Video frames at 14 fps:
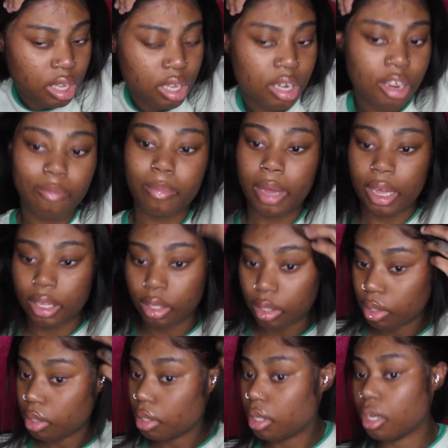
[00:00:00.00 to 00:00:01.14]
any of my
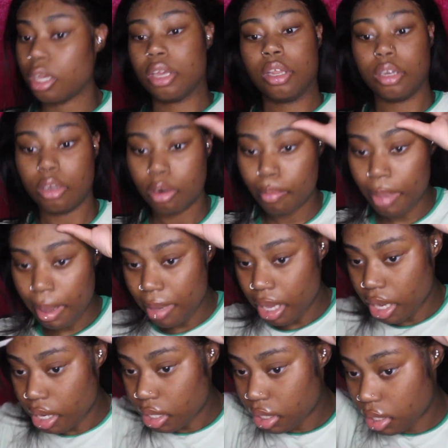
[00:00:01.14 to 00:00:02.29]
little baby
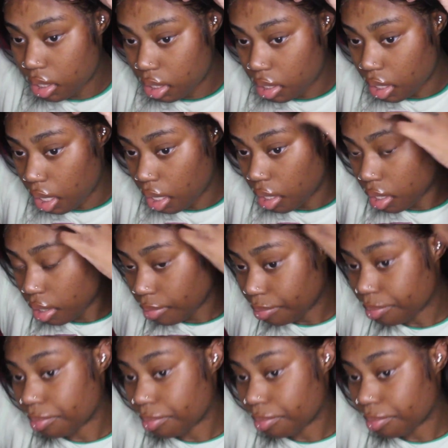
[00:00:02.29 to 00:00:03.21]
hair stuck.